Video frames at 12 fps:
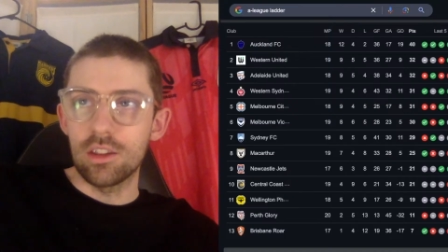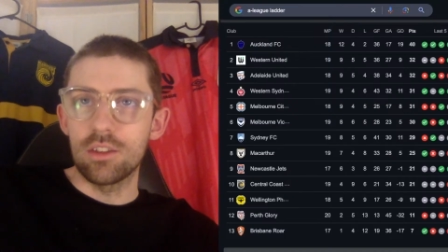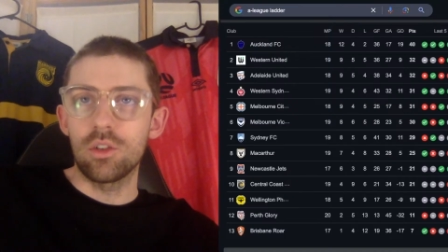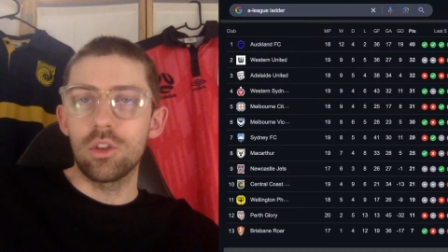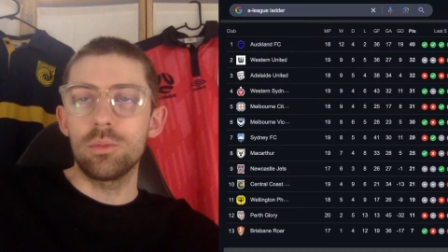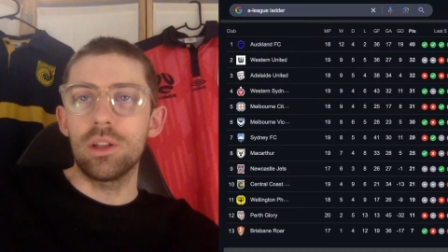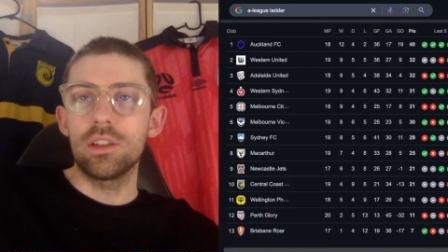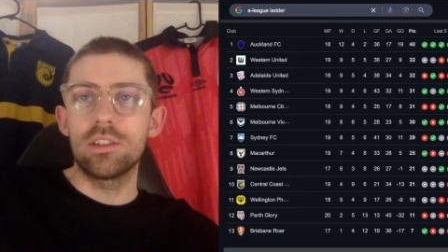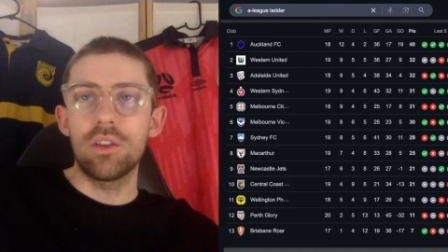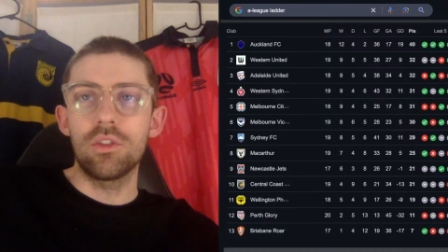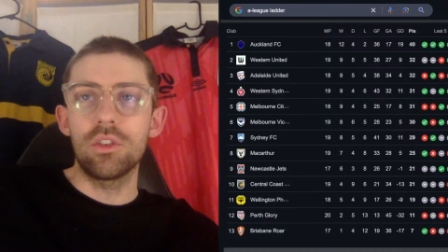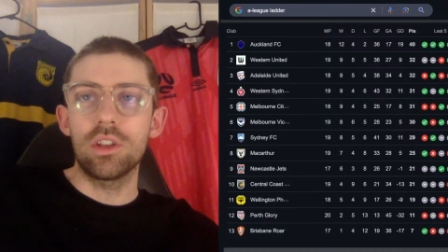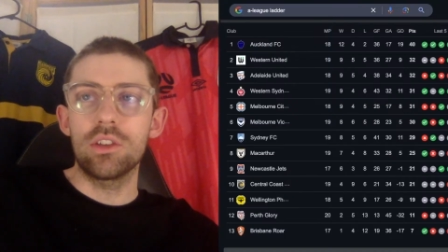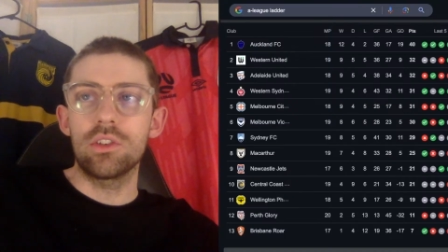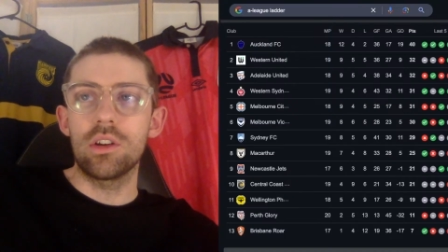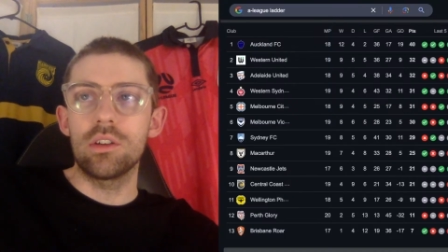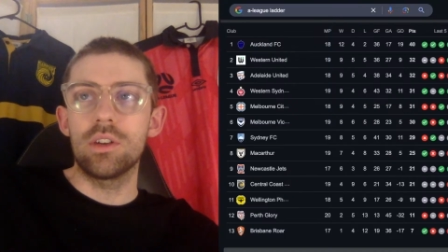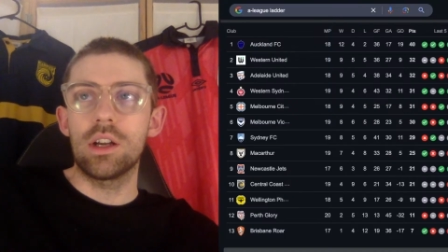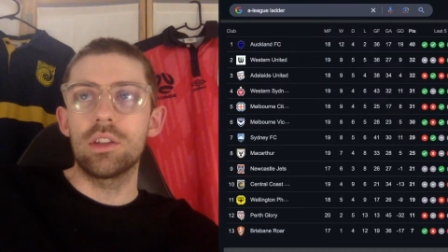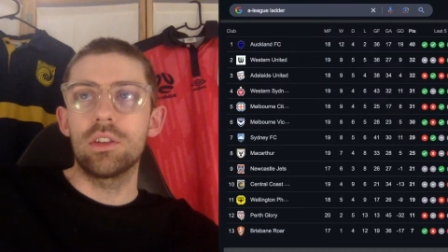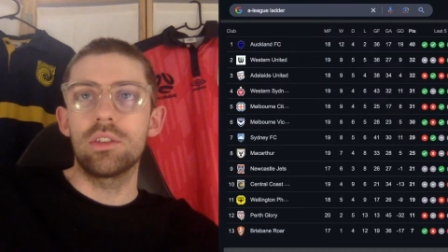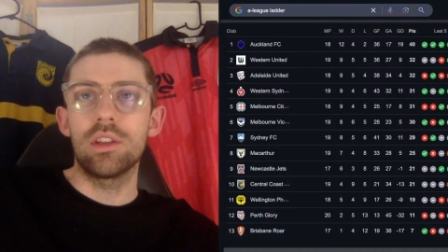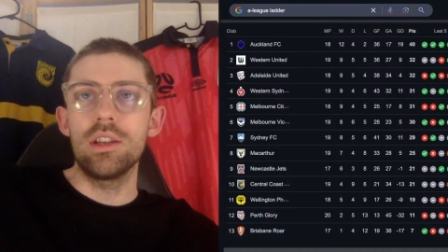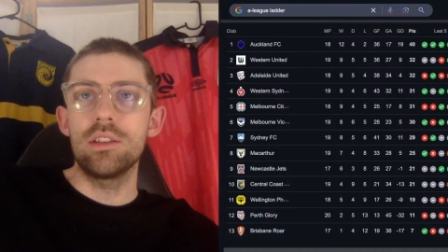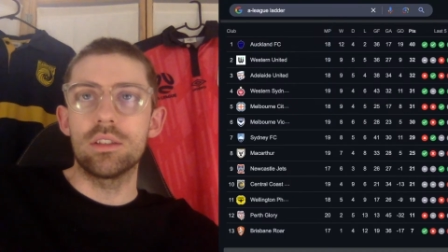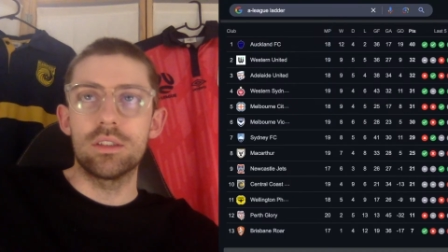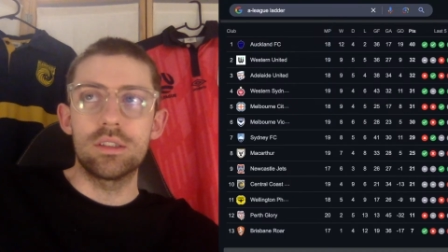They've only played 17 so far this season.